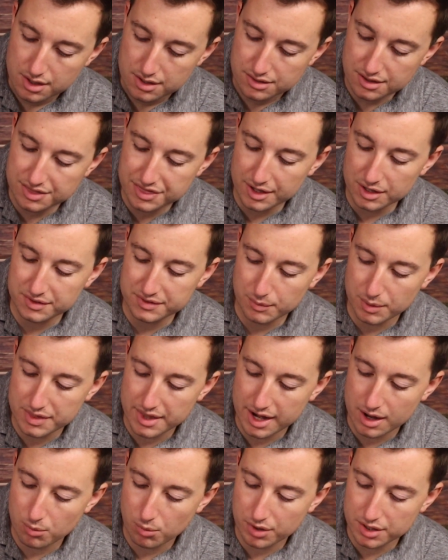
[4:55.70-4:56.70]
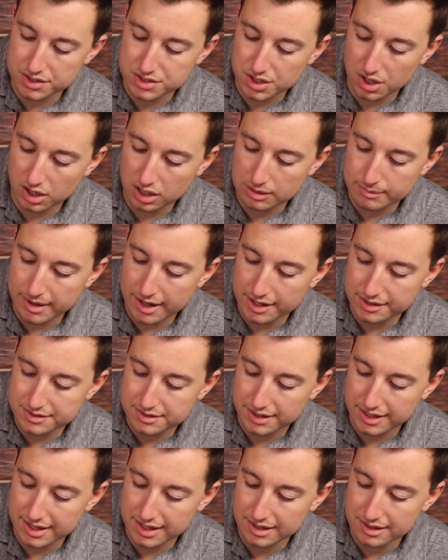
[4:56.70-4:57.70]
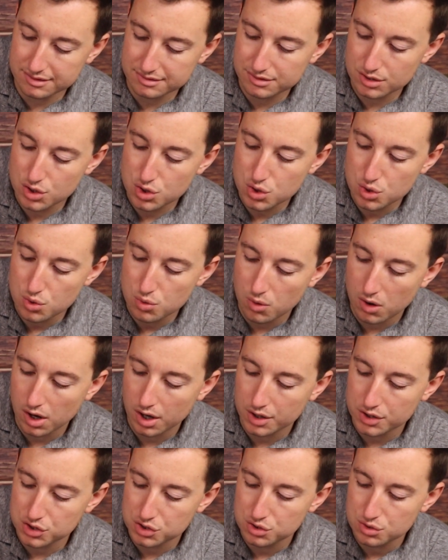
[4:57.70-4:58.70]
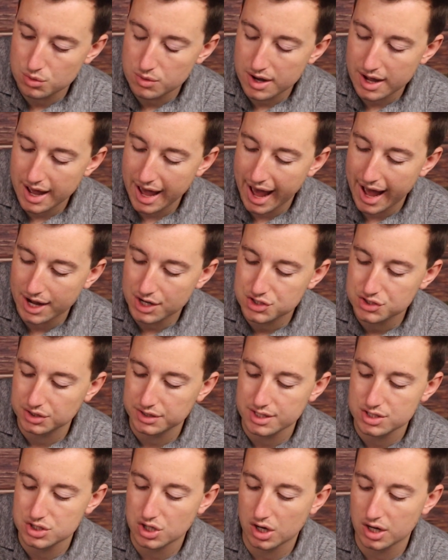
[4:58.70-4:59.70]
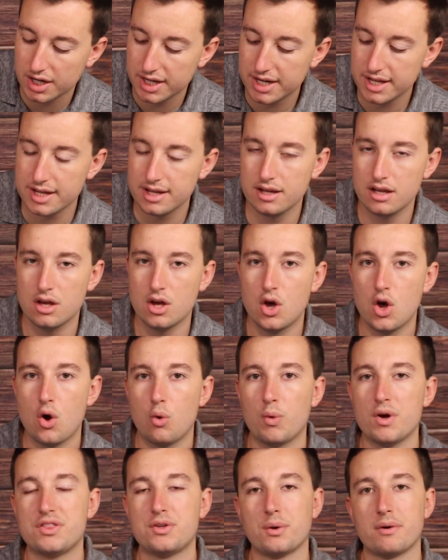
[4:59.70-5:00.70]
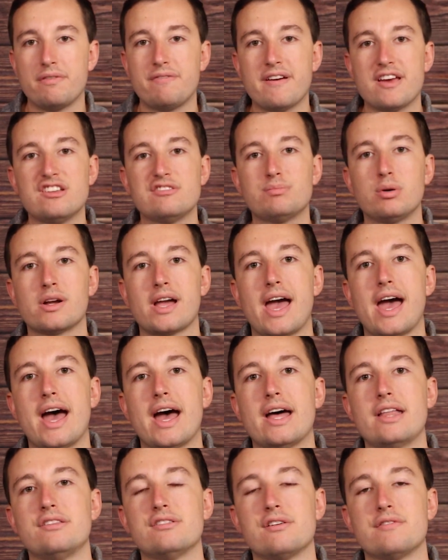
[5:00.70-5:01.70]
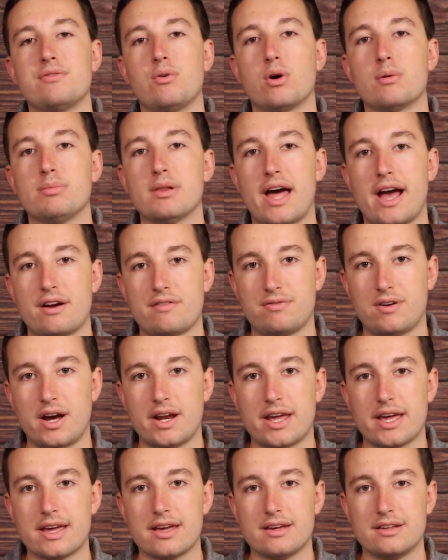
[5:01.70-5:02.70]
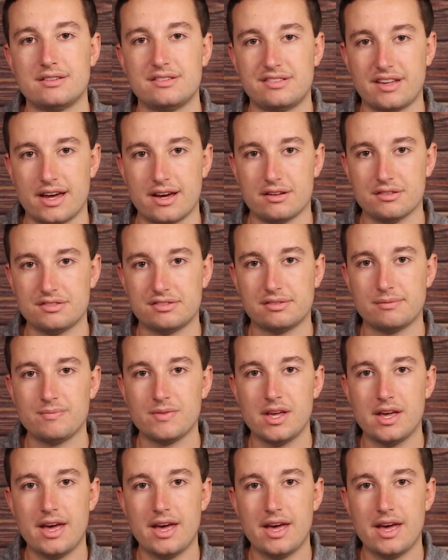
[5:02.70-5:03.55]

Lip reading: The third one that I want to talk about is, who are you actually targeting with your Facebook ads for Black Friday sales.